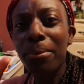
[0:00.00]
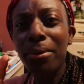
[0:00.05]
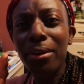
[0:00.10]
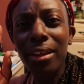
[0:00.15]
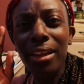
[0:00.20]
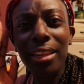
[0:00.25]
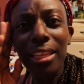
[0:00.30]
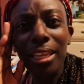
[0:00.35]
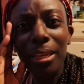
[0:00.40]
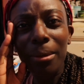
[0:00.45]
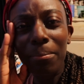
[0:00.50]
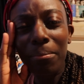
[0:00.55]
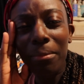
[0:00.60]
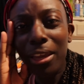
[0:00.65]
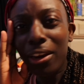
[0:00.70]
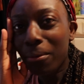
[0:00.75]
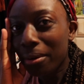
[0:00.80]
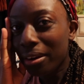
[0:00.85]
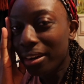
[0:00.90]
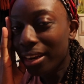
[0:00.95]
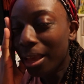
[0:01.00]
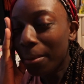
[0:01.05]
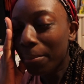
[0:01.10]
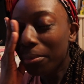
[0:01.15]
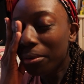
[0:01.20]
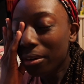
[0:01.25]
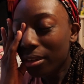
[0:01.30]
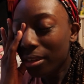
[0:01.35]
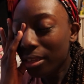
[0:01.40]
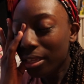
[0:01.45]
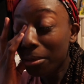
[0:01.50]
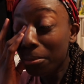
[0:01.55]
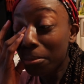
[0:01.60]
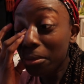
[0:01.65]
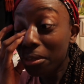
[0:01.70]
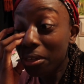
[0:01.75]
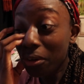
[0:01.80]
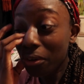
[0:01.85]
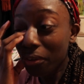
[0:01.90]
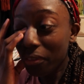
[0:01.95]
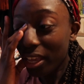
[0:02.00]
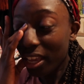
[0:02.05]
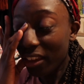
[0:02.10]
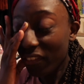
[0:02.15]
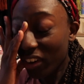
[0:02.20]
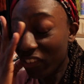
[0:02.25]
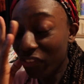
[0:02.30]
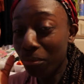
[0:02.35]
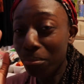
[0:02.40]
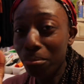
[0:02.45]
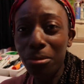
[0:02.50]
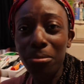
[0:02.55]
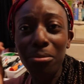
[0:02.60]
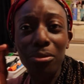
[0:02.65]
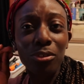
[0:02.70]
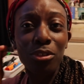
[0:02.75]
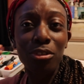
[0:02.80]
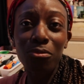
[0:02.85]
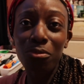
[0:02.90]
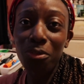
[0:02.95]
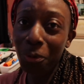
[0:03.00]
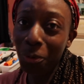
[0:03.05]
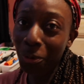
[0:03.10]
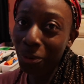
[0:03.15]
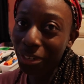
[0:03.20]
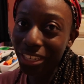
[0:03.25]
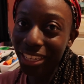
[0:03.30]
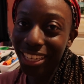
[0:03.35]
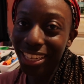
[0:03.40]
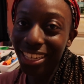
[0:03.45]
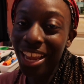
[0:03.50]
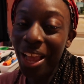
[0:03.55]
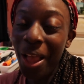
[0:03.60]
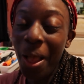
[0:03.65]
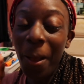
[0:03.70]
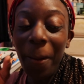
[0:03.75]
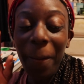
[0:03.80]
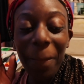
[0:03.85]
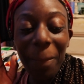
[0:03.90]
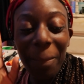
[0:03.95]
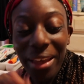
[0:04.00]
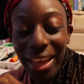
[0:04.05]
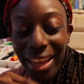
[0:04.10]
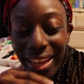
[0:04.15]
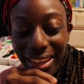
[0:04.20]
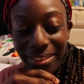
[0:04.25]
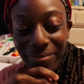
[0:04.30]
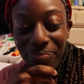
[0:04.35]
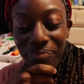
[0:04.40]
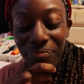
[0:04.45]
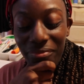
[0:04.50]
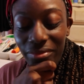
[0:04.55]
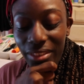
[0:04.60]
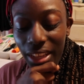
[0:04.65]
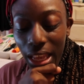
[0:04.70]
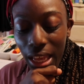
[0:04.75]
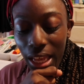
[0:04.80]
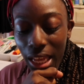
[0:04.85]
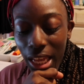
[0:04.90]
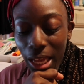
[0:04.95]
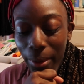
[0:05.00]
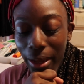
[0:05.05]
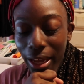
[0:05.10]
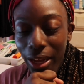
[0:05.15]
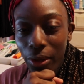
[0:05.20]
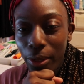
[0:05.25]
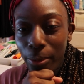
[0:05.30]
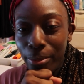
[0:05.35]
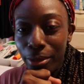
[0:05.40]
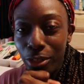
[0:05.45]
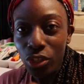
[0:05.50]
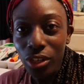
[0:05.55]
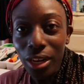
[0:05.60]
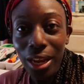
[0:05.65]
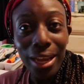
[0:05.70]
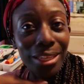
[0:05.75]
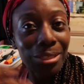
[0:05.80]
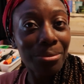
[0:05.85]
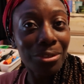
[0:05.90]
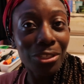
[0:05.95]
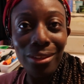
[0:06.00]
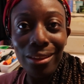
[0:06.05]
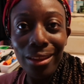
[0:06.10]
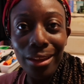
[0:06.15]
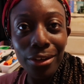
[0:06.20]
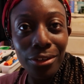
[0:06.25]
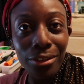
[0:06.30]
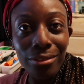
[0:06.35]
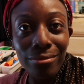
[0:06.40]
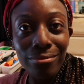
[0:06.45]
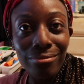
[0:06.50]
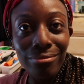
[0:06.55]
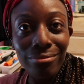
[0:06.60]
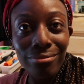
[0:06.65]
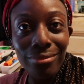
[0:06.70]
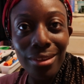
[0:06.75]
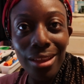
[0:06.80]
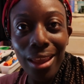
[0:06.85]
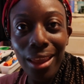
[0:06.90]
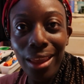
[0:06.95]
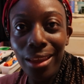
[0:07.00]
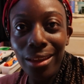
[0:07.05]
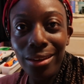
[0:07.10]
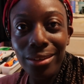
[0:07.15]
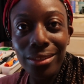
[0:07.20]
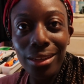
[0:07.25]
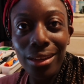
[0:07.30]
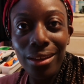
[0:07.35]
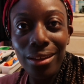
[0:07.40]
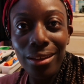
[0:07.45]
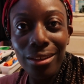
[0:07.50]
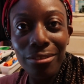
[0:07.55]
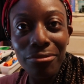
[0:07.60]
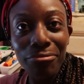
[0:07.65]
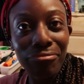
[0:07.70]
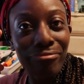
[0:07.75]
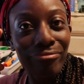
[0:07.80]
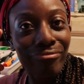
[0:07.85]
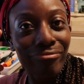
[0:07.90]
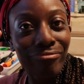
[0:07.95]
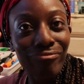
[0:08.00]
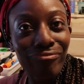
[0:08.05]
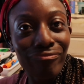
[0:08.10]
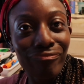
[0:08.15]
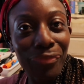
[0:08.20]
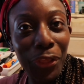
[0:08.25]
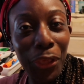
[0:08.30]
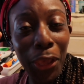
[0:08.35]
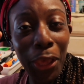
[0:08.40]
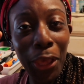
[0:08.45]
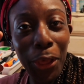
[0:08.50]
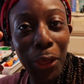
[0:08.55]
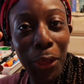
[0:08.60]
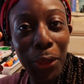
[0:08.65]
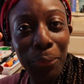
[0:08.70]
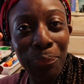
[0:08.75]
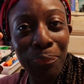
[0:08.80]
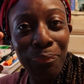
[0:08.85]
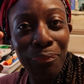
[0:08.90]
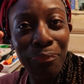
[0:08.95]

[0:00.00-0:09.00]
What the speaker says: put a clip, may or may not put a clip on that if I remember to record it. But I'll update you guys much later. And yeah.